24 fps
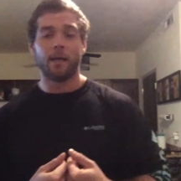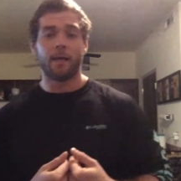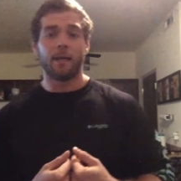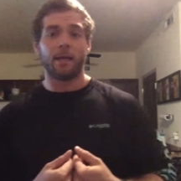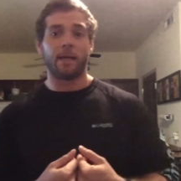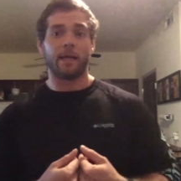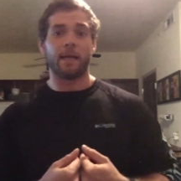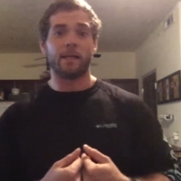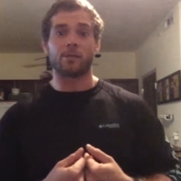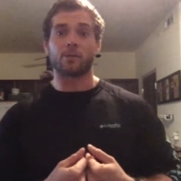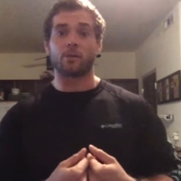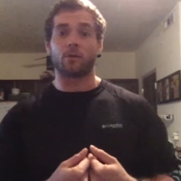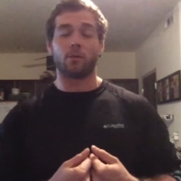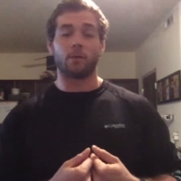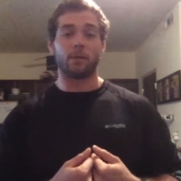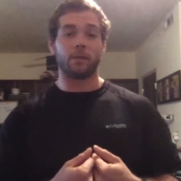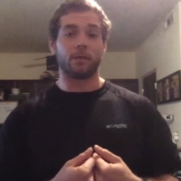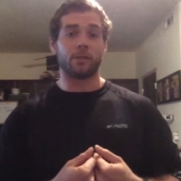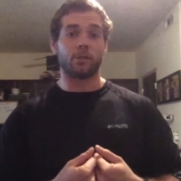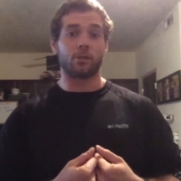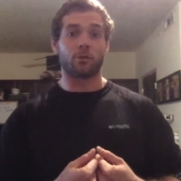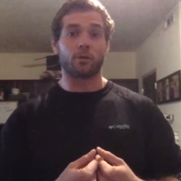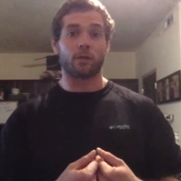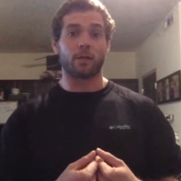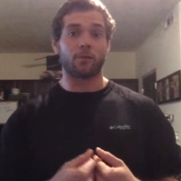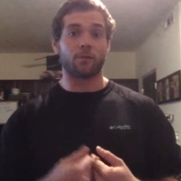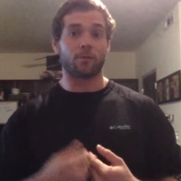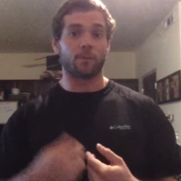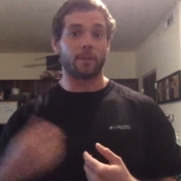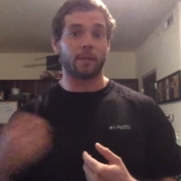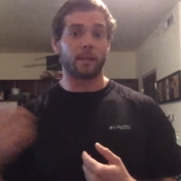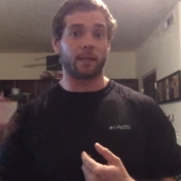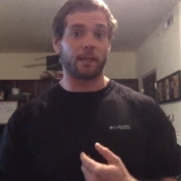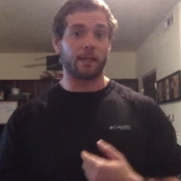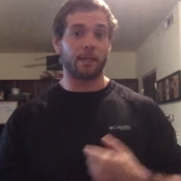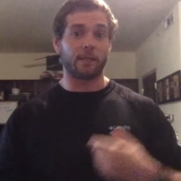It's going to stretch from
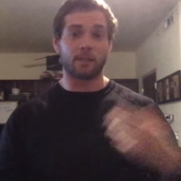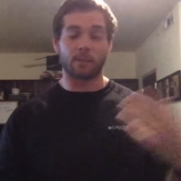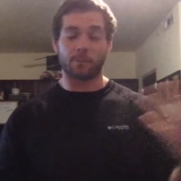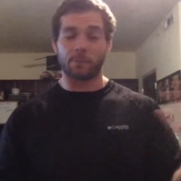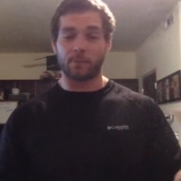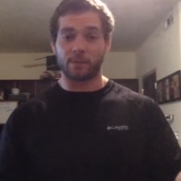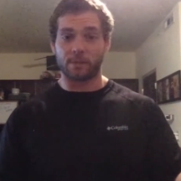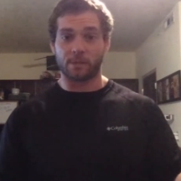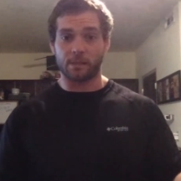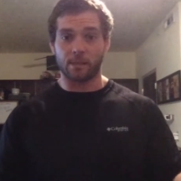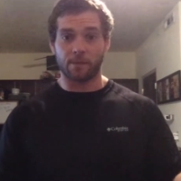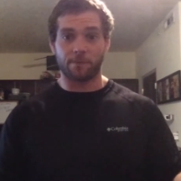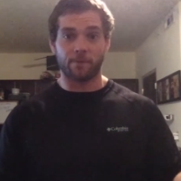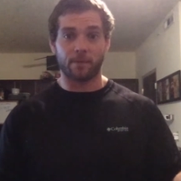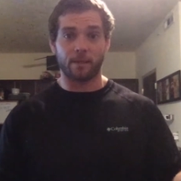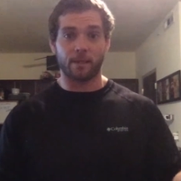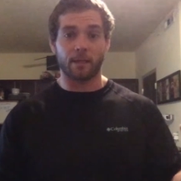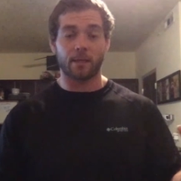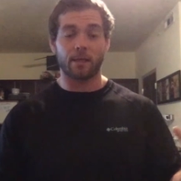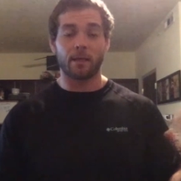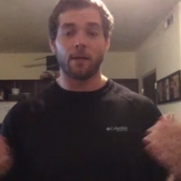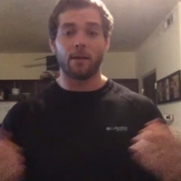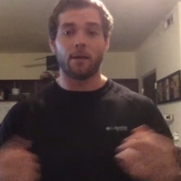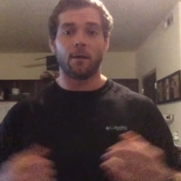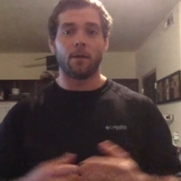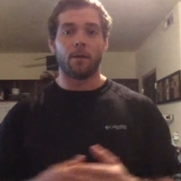Atlantic to Pacific.